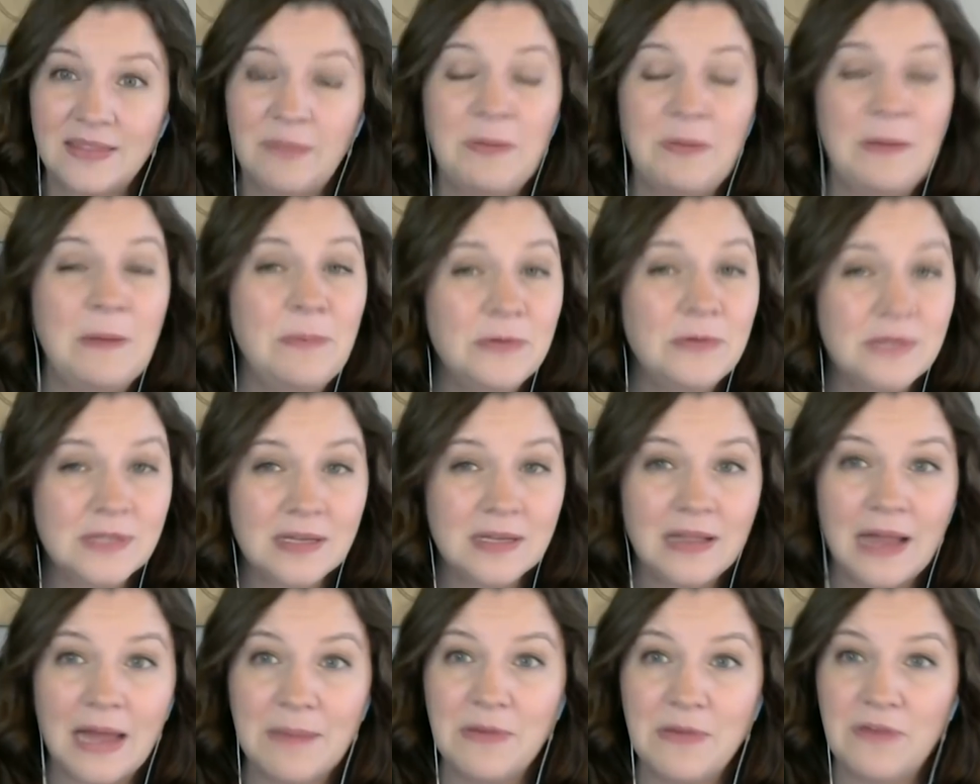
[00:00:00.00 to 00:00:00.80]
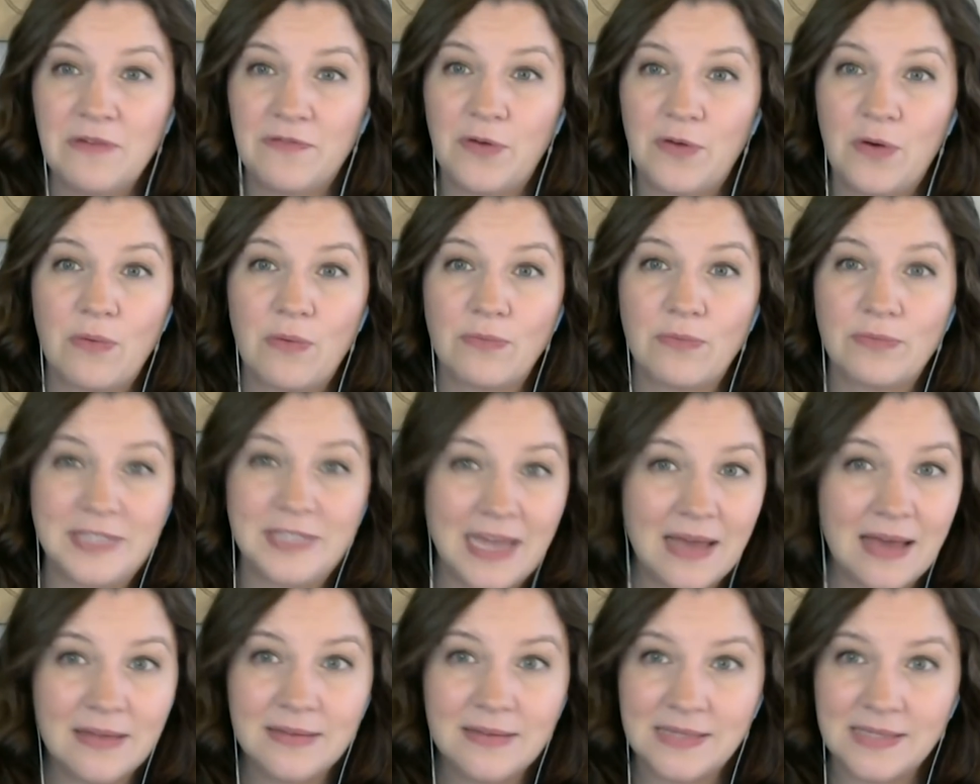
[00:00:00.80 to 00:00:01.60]
The people's climate vote
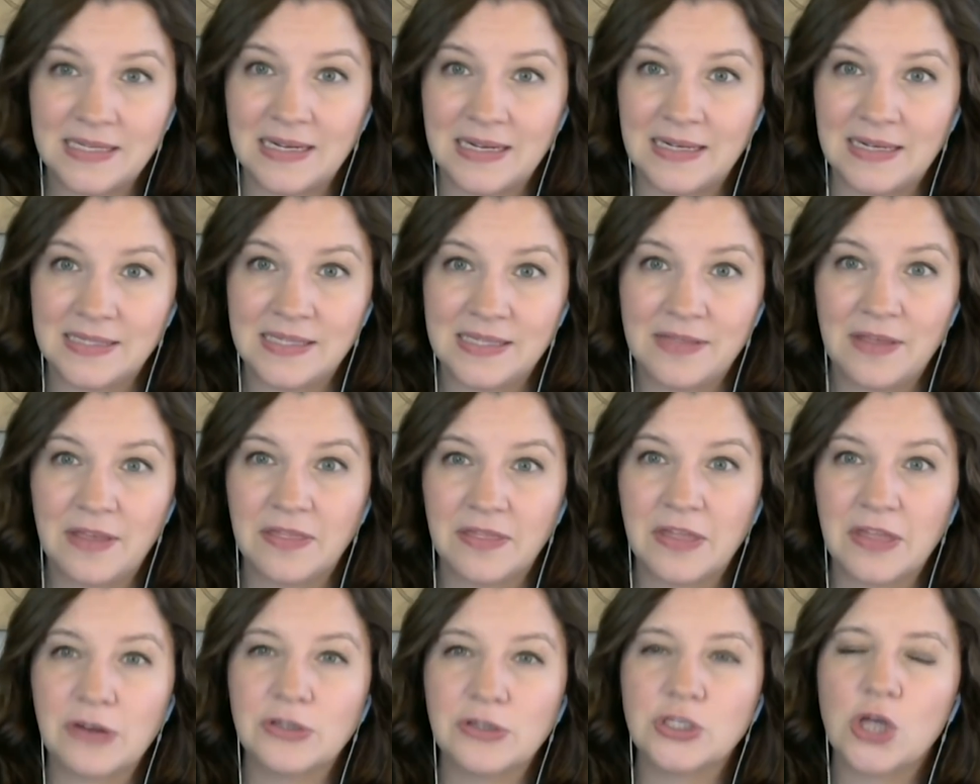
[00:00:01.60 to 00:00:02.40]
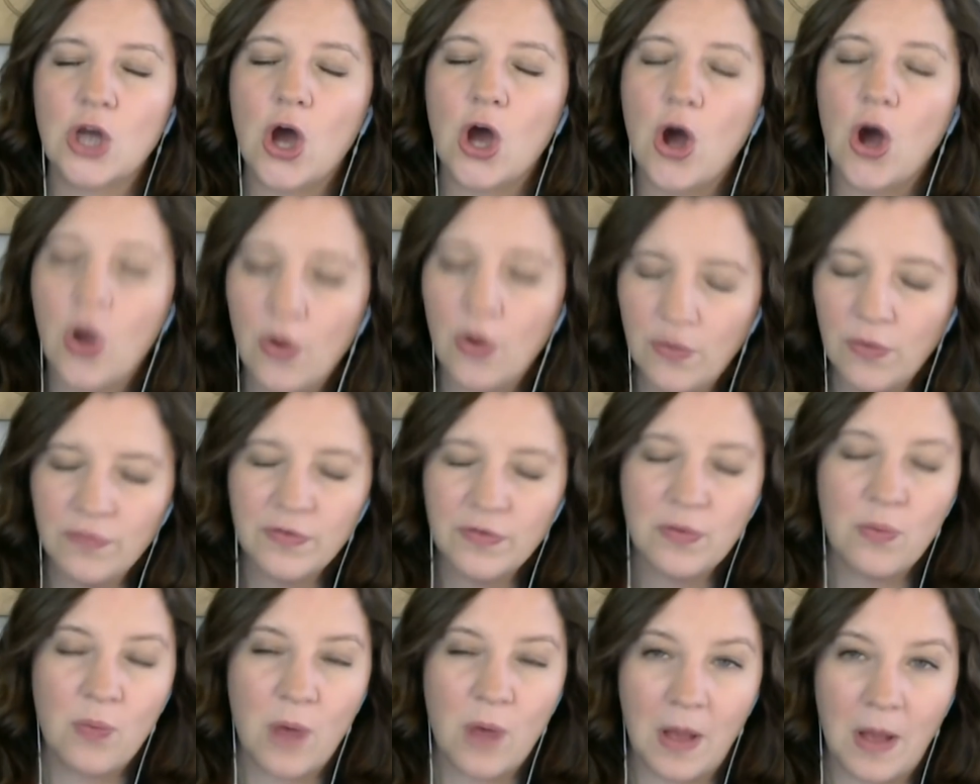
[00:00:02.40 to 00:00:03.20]
tells us that there is
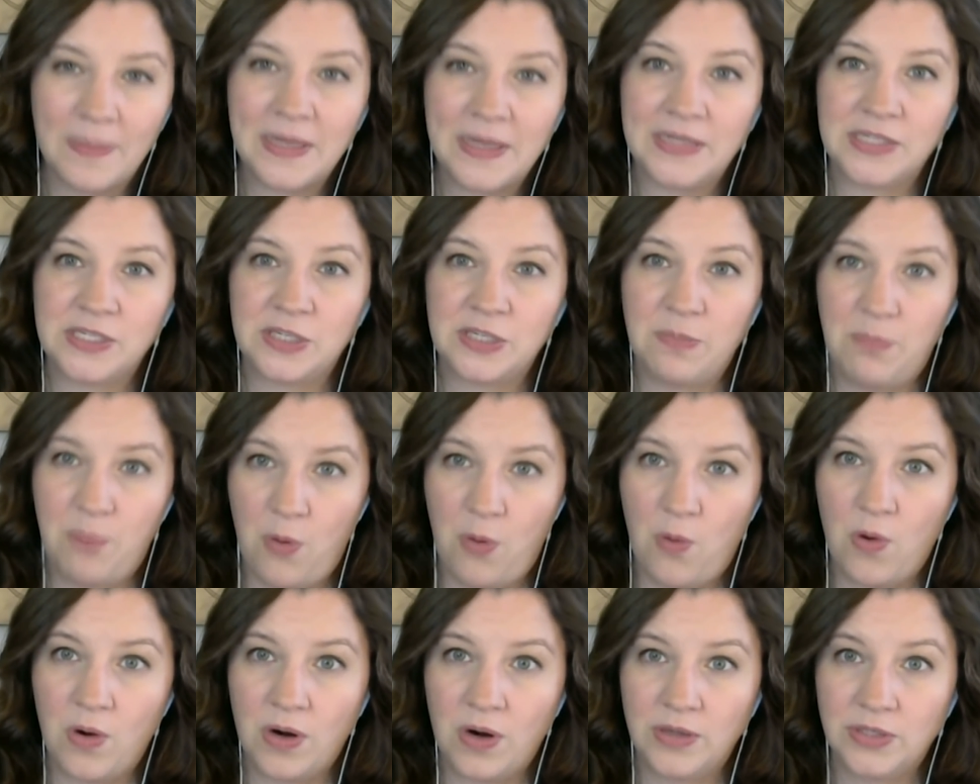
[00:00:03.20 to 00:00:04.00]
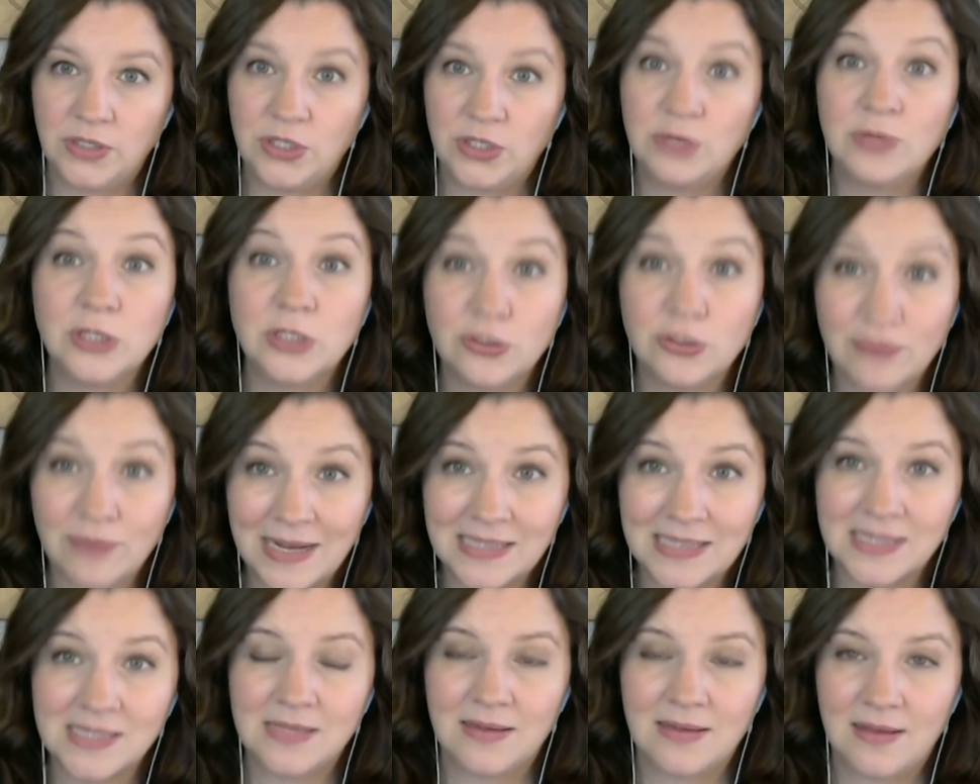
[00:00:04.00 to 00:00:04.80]
overwhelming support to
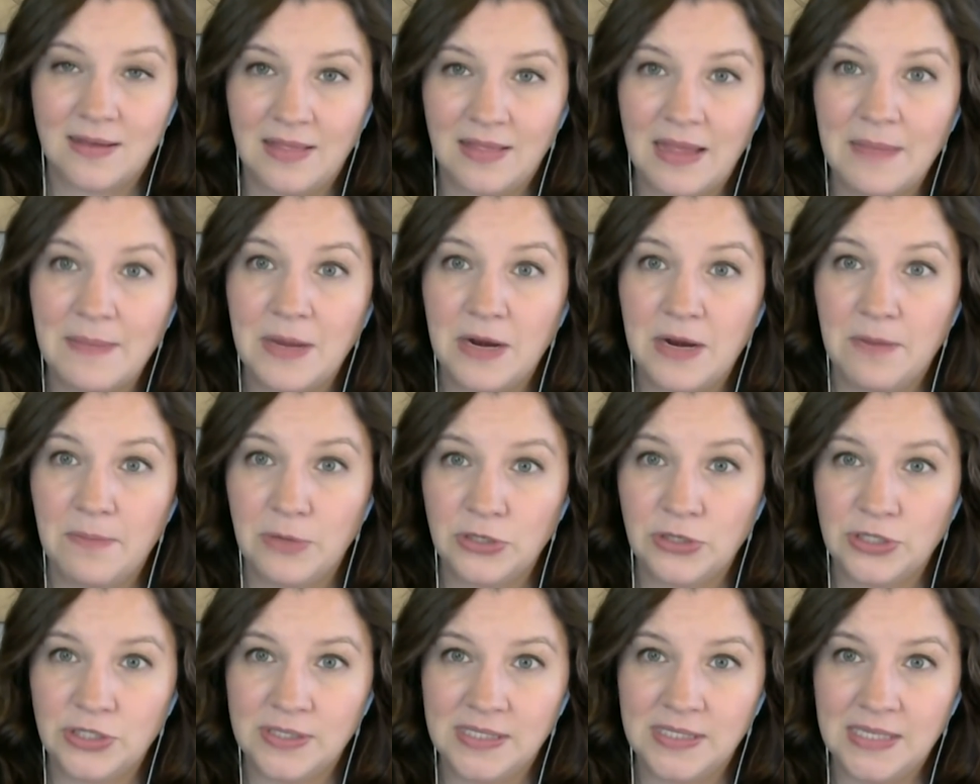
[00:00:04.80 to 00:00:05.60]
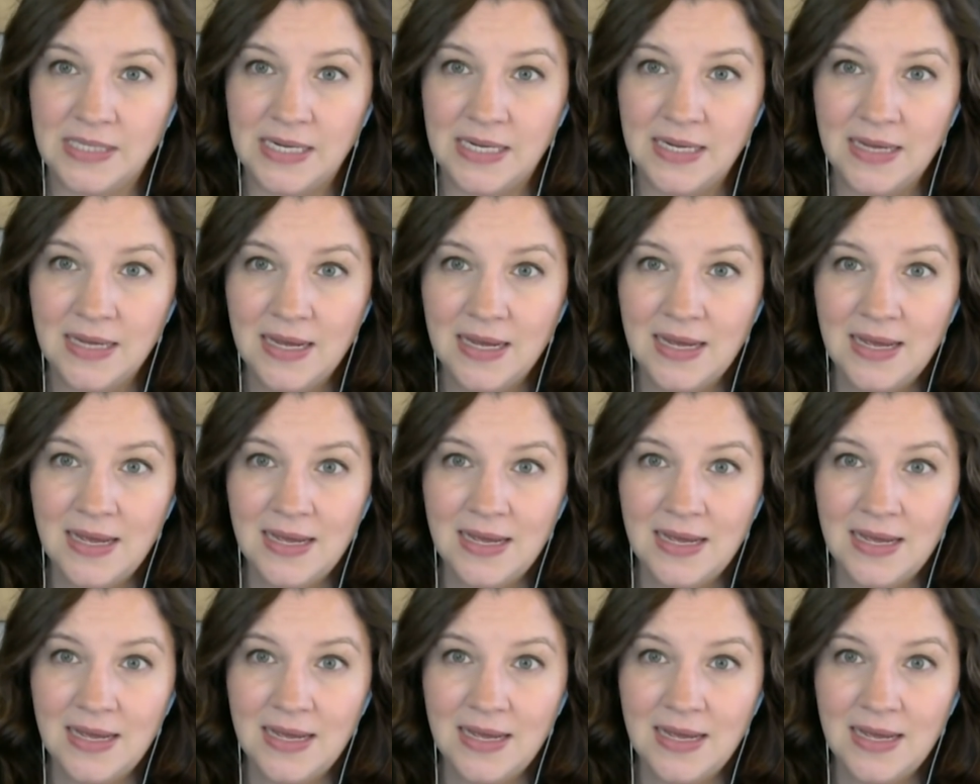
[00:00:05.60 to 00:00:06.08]
address the climate emergency.